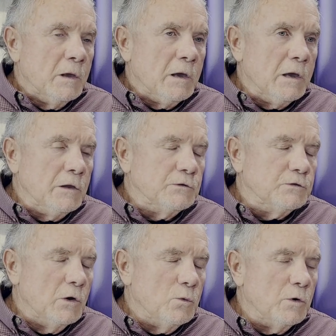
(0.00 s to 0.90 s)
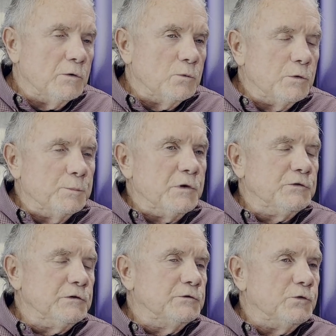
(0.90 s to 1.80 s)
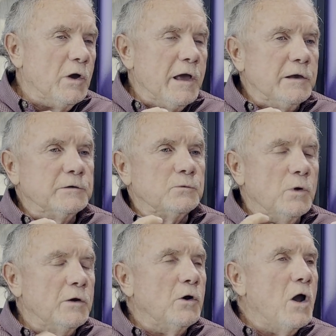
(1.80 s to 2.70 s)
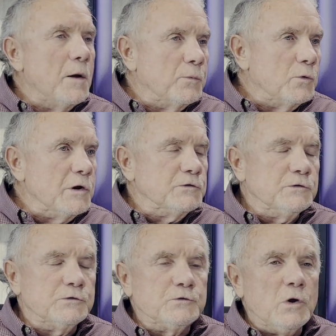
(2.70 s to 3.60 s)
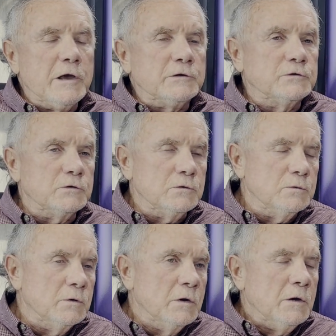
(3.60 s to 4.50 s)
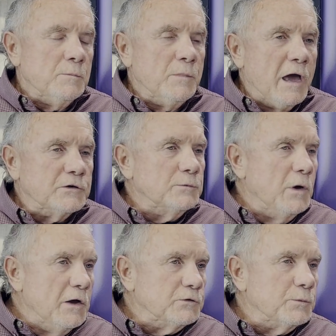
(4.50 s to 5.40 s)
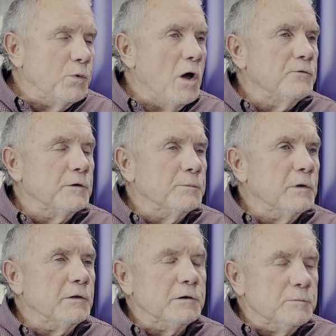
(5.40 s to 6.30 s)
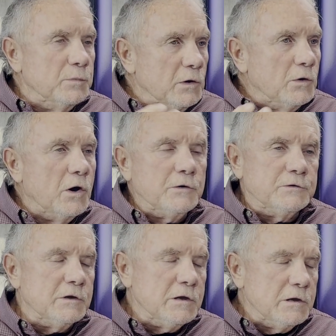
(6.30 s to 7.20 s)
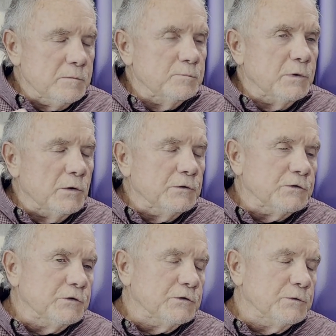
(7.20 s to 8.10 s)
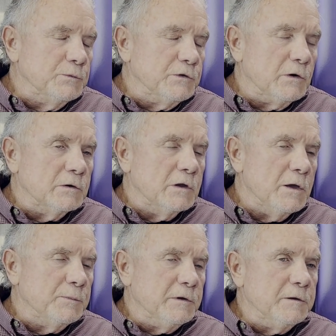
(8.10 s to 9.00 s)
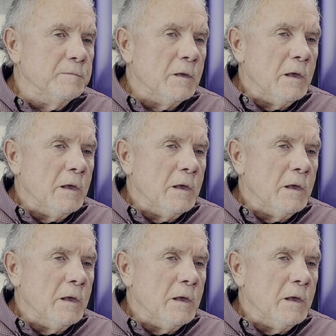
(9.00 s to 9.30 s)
And so we're busy trying to run our operations, trying to maximize our profitability, build our team, build the systems in our company.